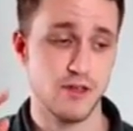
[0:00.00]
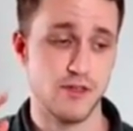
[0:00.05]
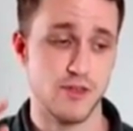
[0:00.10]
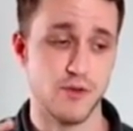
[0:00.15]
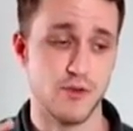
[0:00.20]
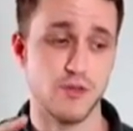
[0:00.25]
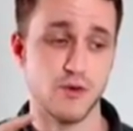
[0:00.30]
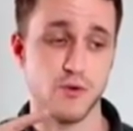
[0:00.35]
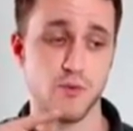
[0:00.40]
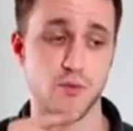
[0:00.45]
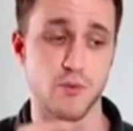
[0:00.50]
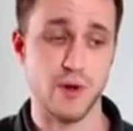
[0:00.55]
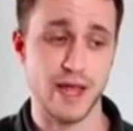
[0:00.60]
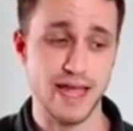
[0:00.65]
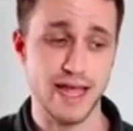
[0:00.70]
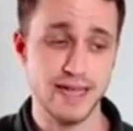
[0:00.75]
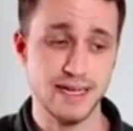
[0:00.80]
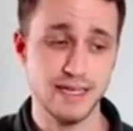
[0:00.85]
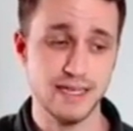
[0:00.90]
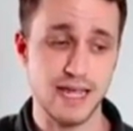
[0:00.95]
through the
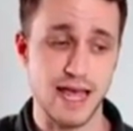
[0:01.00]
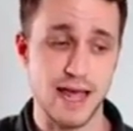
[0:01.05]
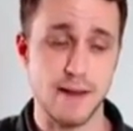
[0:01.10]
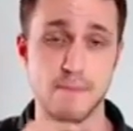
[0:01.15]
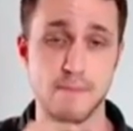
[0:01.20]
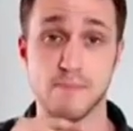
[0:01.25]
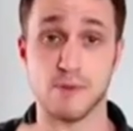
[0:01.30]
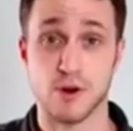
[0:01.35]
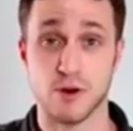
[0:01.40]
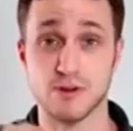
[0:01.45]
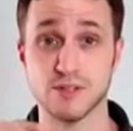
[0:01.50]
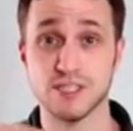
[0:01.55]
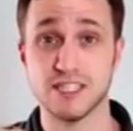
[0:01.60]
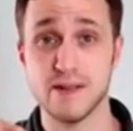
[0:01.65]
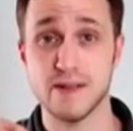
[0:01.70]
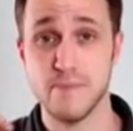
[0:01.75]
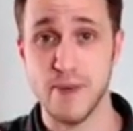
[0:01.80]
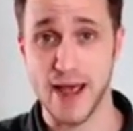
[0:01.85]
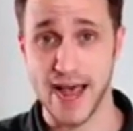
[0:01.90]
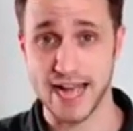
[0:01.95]
wind and
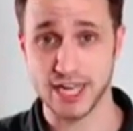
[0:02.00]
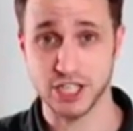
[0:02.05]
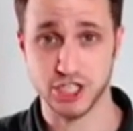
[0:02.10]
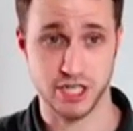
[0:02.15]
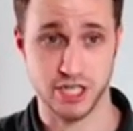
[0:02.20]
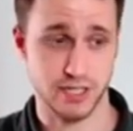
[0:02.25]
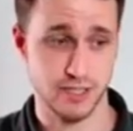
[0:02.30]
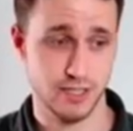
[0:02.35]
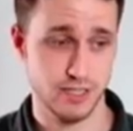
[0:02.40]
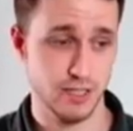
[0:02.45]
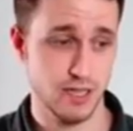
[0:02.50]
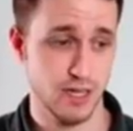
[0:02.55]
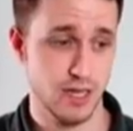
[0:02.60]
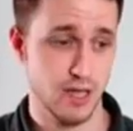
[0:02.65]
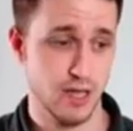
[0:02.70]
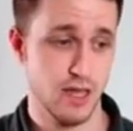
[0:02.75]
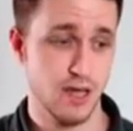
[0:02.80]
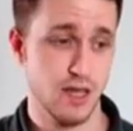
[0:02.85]
burns in patches.